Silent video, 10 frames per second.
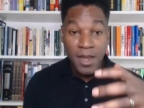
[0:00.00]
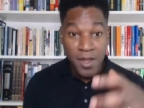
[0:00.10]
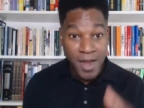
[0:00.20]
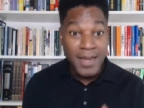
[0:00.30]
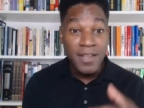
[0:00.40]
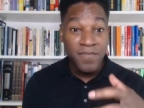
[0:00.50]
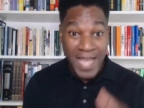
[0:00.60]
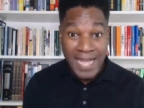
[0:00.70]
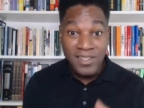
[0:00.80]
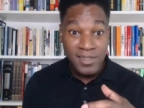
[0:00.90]
None of
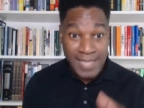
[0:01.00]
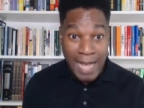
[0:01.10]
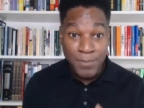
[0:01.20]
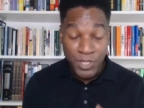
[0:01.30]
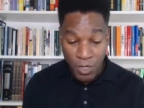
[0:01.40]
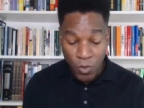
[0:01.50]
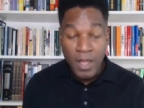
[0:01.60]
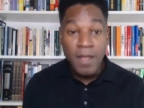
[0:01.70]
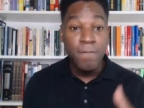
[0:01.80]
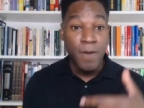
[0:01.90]
that stops
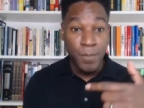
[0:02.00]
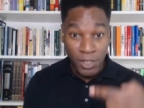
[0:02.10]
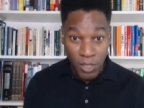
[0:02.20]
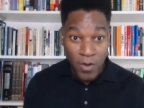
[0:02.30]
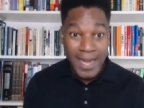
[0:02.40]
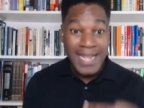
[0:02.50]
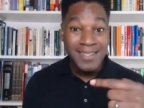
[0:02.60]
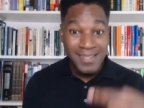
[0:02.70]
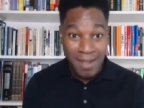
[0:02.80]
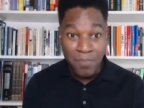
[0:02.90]
you from learning
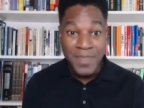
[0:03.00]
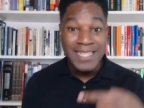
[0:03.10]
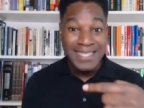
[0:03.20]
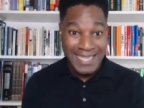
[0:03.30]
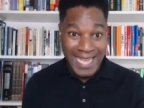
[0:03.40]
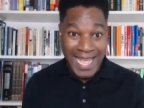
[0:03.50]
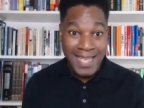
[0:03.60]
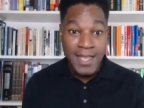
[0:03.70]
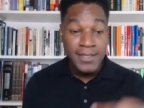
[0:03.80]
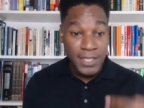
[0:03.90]
something
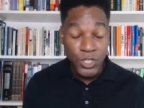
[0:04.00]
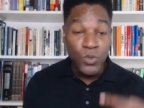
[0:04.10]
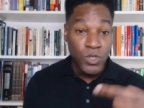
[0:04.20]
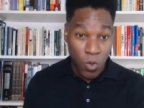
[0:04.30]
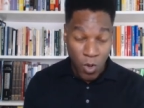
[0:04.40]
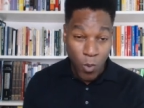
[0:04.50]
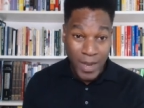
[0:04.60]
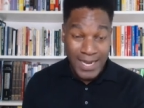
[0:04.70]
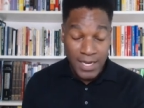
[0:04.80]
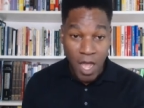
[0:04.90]
today that you don't
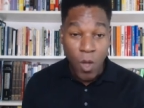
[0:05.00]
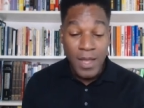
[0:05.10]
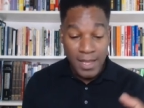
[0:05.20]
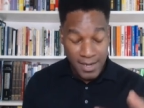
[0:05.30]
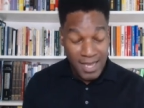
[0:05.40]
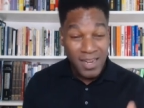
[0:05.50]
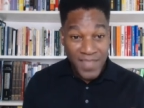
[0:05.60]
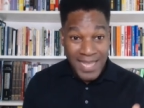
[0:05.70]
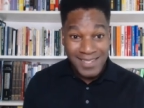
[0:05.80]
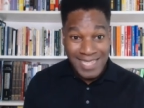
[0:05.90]
already know. None
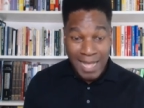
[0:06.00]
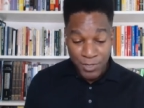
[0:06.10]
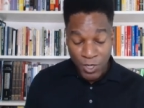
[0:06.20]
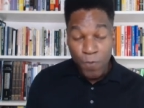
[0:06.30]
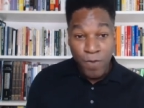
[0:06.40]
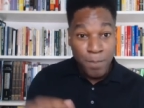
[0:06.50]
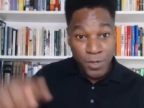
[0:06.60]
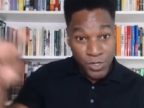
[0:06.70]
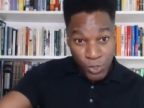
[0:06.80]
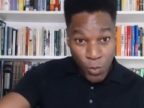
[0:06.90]
of that stops you from
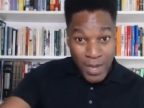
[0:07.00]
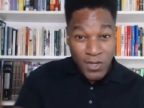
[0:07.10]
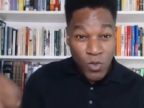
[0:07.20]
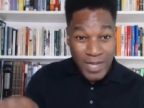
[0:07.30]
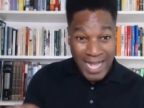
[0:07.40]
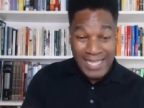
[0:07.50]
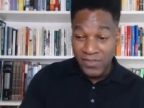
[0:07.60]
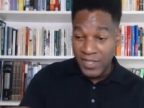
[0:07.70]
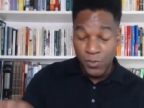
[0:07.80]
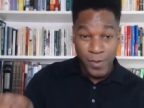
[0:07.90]
pursuing new
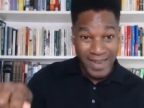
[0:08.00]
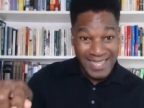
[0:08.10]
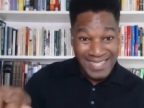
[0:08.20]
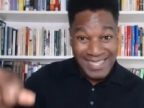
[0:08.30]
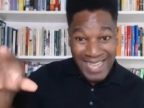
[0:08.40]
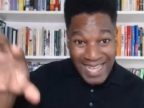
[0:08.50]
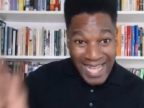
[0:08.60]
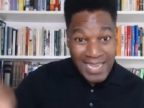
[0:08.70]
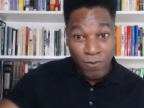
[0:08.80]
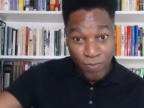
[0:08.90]
kinds of experiences
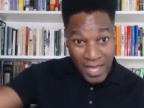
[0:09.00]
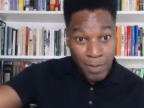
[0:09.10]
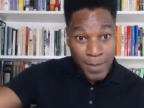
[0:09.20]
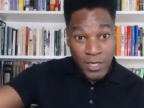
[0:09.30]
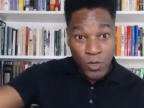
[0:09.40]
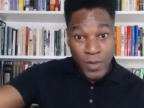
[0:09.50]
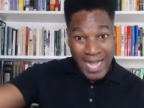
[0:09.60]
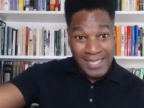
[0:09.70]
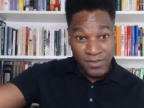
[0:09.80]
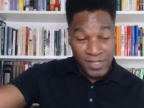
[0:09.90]
and developing new
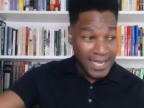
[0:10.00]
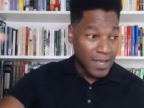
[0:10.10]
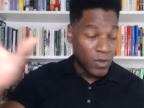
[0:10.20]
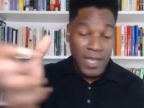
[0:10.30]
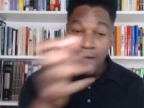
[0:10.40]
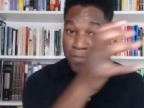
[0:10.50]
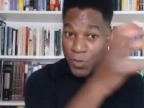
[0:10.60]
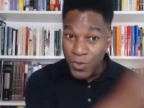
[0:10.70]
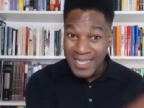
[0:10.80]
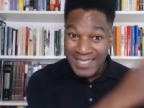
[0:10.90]
kinds of skills.
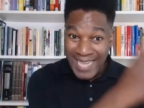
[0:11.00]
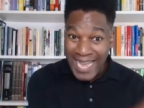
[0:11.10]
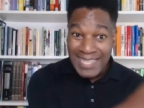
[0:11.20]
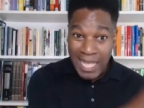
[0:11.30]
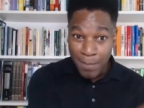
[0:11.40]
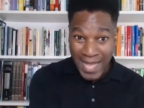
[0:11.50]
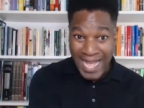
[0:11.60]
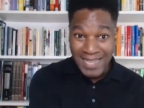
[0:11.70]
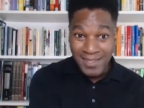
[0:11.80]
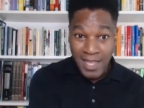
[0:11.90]
You can take that
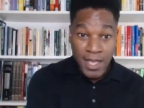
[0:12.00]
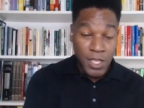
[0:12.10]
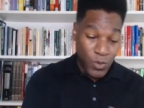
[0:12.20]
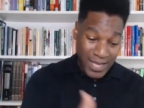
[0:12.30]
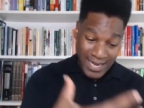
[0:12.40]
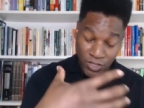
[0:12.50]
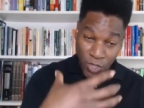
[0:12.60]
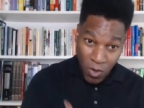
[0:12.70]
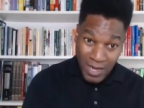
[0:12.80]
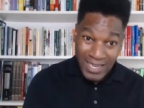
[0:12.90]
pass, you can
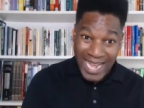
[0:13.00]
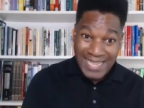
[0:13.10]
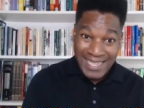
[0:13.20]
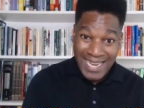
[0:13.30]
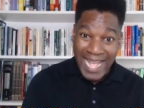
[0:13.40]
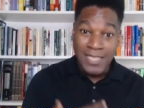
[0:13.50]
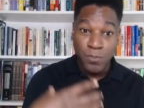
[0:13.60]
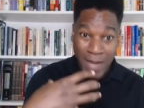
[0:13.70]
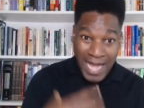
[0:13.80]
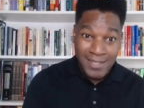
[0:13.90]
internalize it as
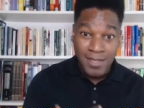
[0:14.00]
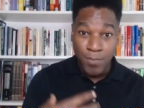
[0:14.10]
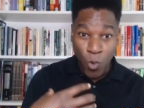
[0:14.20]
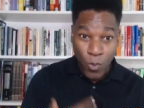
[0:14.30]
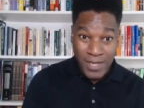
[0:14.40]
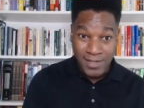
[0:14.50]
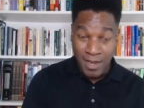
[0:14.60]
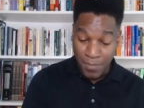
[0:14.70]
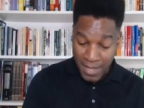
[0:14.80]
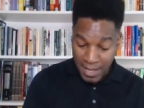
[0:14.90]
possible
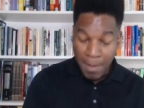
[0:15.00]
wisdom